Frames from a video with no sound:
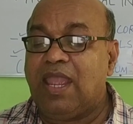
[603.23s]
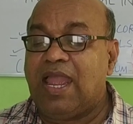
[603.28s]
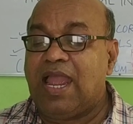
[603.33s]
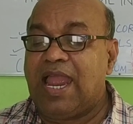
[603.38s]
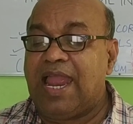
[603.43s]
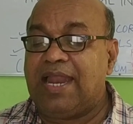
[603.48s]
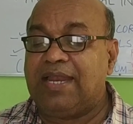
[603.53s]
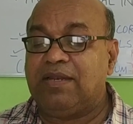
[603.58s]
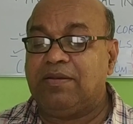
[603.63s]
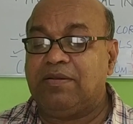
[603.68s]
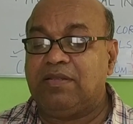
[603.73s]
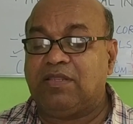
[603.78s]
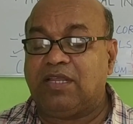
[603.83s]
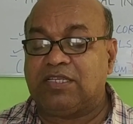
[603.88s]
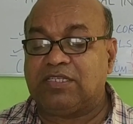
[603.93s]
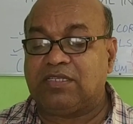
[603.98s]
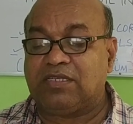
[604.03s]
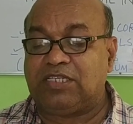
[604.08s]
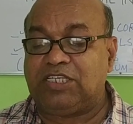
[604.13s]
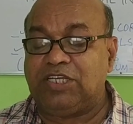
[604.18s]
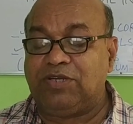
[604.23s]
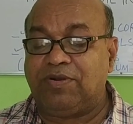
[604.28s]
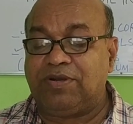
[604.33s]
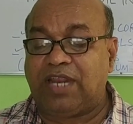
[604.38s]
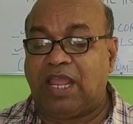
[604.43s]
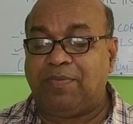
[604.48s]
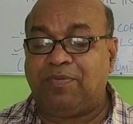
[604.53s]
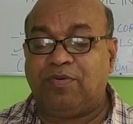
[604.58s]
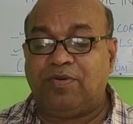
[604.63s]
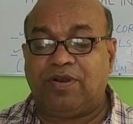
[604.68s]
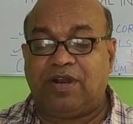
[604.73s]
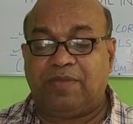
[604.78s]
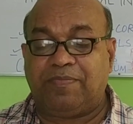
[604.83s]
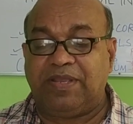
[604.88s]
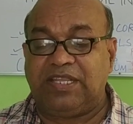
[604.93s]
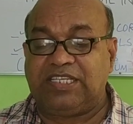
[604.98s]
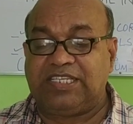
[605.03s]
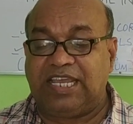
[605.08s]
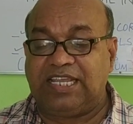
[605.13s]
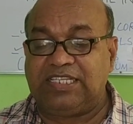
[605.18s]
and the genotype will not be
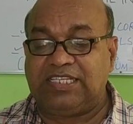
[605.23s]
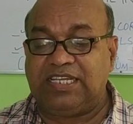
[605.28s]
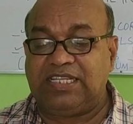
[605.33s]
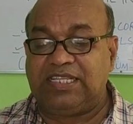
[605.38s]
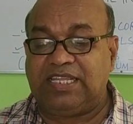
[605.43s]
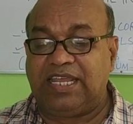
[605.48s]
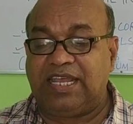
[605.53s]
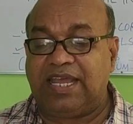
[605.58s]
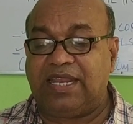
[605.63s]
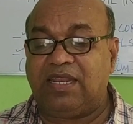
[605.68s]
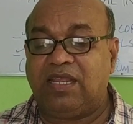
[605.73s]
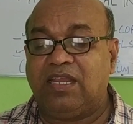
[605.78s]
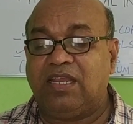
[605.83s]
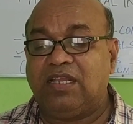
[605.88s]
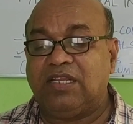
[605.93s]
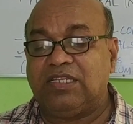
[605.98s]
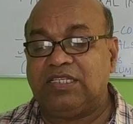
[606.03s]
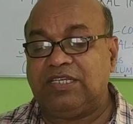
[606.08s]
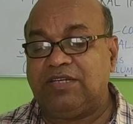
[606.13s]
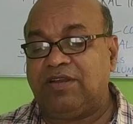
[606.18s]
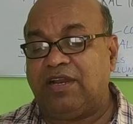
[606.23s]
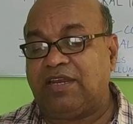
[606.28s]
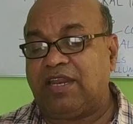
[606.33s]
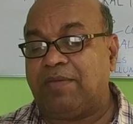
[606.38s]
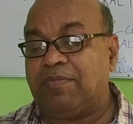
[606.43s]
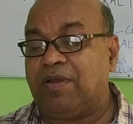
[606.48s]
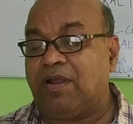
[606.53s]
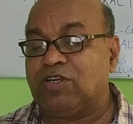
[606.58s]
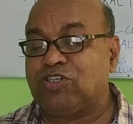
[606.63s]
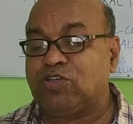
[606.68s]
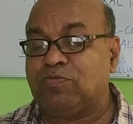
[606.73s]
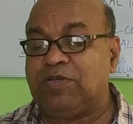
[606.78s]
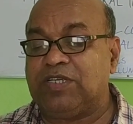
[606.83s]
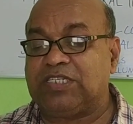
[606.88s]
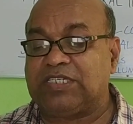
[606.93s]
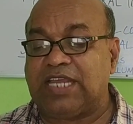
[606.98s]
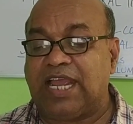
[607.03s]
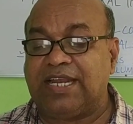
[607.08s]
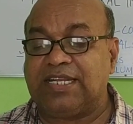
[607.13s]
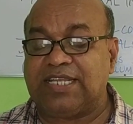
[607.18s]
changed in there. Genotype also should
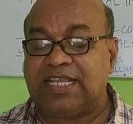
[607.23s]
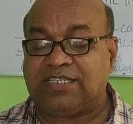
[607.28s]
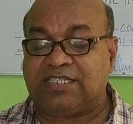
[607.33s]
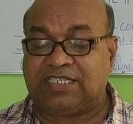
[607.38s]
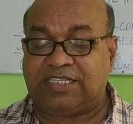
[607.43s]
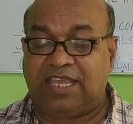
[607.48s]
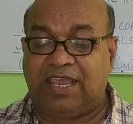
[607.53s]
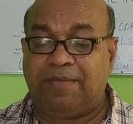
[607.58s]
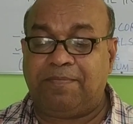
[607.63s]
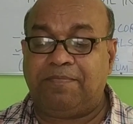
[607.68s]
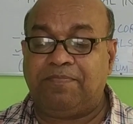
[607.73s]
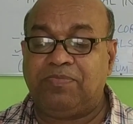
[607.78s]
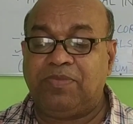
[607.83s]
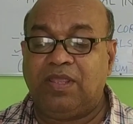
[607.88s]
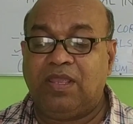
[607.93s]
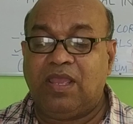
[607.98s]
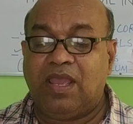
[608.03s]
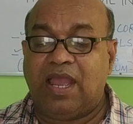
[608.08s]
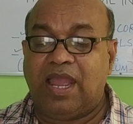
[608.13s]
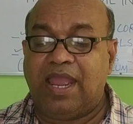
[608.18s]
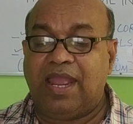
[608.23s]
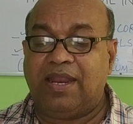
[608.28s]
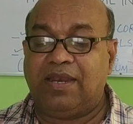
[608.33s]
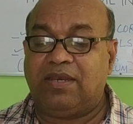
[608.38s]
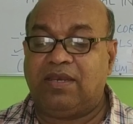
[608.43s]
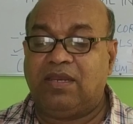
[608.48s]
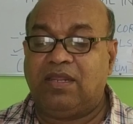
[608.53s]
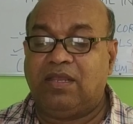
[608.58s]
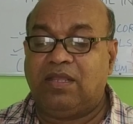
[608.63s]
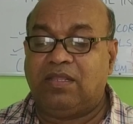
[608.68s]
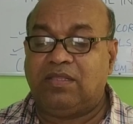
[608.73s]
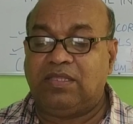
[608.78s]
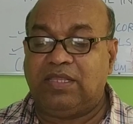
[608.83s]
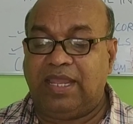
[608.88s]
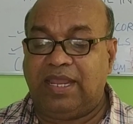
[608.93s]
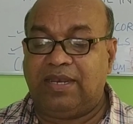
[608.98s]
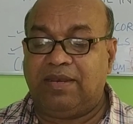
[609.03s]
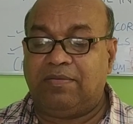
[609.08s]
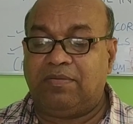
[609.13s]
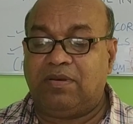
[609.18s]
stand the same, and
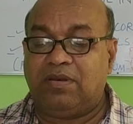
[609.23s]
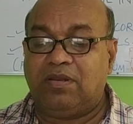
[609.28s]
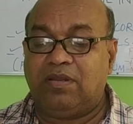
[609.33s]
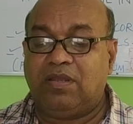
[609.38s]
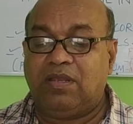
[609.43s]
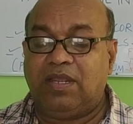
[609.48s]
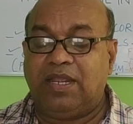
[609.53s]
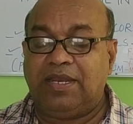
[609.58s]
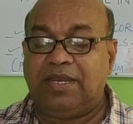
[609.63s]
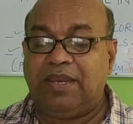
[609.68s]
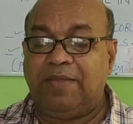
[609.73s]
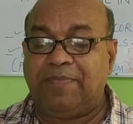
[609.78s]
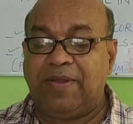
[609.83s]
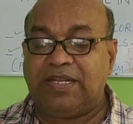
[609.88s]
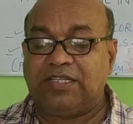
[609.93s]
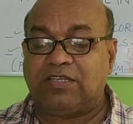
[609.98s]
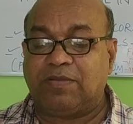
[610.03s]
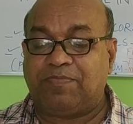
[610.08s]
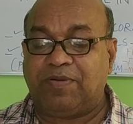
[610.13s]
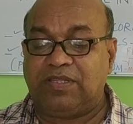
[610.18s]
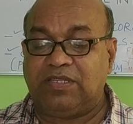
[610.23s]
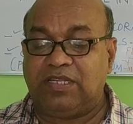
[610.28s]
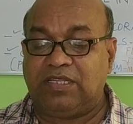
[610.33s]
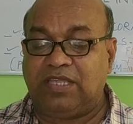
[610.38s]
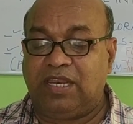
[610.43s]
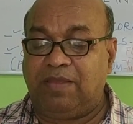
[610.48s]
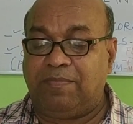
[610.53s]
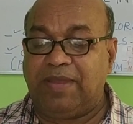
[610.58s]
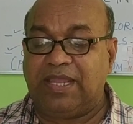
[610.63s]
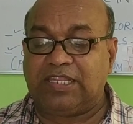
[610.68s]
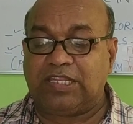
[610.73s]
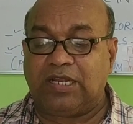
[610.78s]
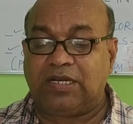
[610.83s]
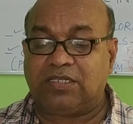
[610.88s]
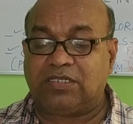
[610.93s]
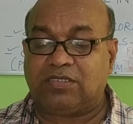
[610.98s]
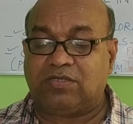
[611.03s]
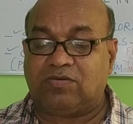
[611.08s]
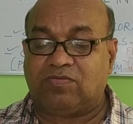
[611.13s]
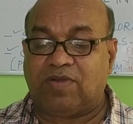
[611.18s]
then it depends upon the three
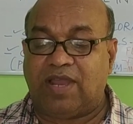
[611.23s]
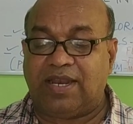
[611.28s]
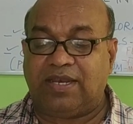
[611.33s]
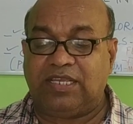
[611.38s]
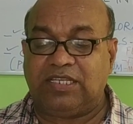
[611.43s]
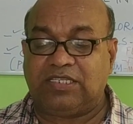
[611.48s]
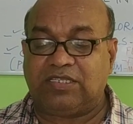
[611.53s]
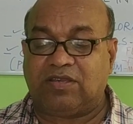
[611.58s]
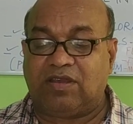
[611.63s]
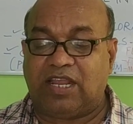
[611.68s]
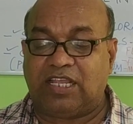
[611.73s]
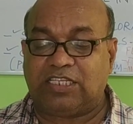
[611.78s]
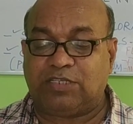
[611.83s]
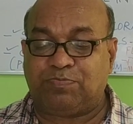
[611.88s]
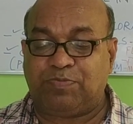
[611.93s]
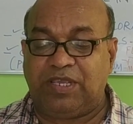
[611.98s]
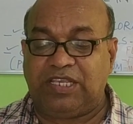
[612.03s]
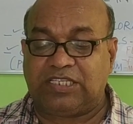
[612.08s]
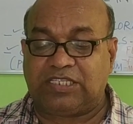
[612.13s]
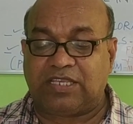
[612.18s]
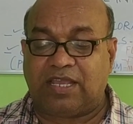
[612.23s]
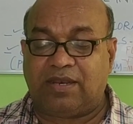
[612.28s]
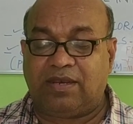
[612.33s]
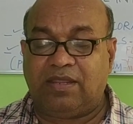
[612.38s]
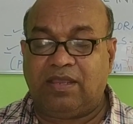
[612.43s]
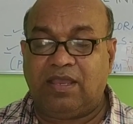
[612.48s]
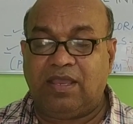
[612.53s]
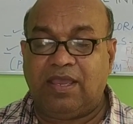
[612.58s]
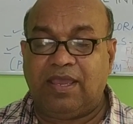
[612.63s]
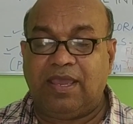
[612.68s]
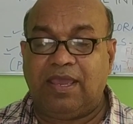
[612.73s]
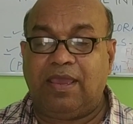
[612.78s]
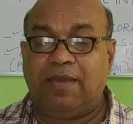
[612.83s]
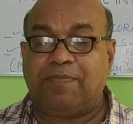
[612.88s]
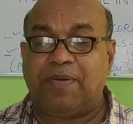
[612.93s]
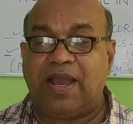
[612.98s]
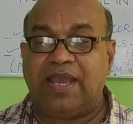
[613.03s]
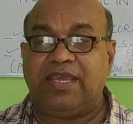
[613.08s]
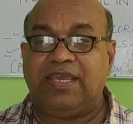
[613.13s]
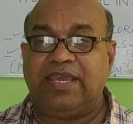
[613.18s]
methods. One is called as fission,
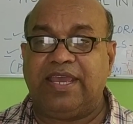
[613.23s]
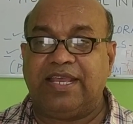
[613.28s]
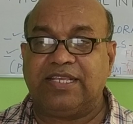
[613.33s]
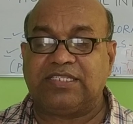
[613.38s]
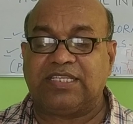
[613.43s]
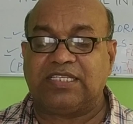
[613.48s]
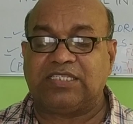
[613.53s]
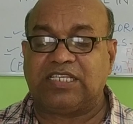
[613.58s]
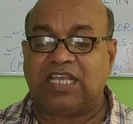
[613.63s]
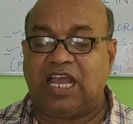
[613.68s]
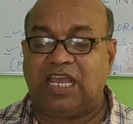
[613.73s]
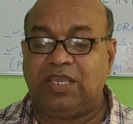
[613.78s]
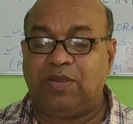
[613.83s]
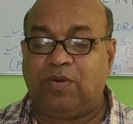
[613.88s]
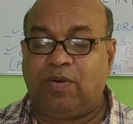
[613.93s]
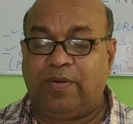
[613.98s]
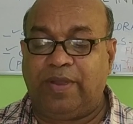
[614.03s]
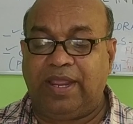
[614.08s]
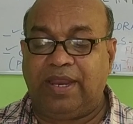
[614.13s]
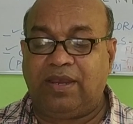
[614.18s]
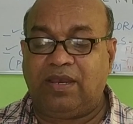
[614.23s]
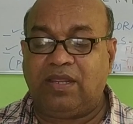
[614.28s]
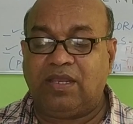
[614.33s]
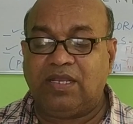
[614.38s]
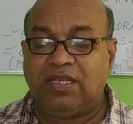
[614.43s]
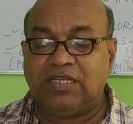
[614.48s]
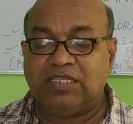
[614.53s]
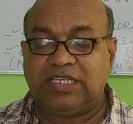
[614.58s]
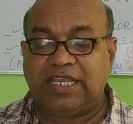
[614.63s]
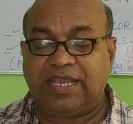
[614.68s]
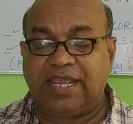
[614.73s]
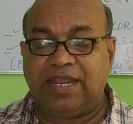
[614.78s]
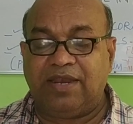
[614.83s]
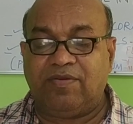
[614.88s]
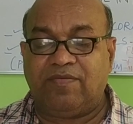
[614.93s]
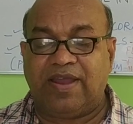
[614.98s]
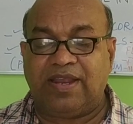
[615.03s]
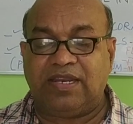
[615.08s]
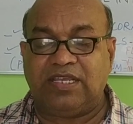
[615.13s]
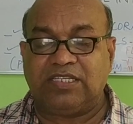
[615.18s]
FISSION. Second
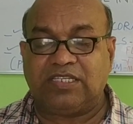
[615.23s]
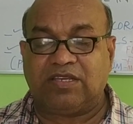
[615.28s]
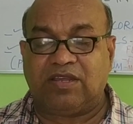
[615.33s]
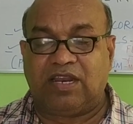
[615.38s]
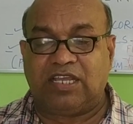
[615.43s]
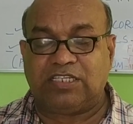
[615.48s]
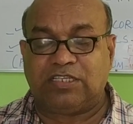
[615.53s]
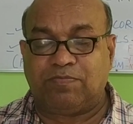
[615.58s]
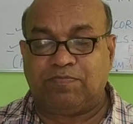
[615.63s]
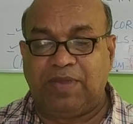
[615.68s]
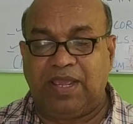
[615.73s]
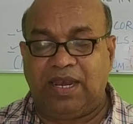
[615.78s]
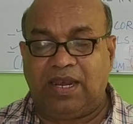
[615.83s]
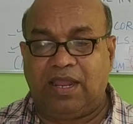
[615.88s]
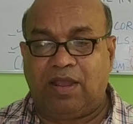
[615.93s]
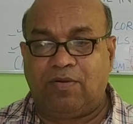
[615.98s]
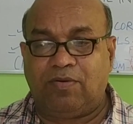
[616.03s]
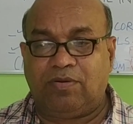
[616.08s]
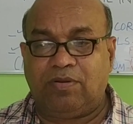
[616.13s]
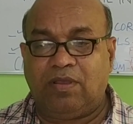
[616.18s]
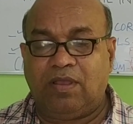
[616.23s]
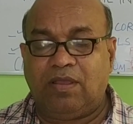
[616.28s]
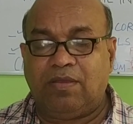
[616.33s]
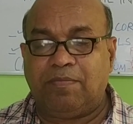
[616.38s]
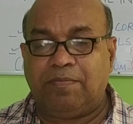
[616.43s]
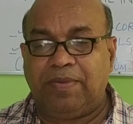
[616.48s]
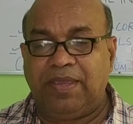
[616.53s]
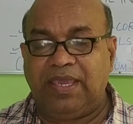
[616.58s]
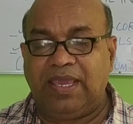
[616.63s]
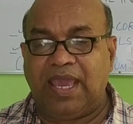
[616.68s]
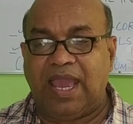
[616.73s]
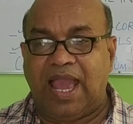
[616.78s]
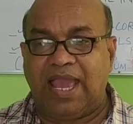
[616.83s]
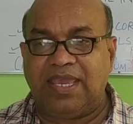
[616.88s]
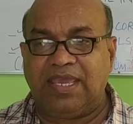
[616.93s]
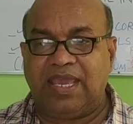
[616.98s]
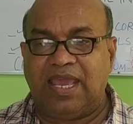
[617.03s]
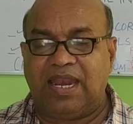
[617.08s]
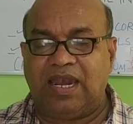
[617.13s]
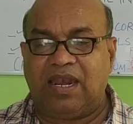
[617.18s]
one is called as bailout,
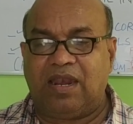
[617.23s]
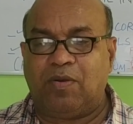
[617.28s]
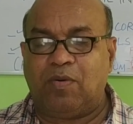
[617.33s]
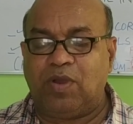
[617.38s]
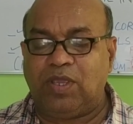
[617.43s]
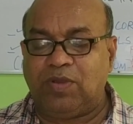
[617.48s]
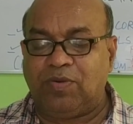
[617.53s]
BAILOUT,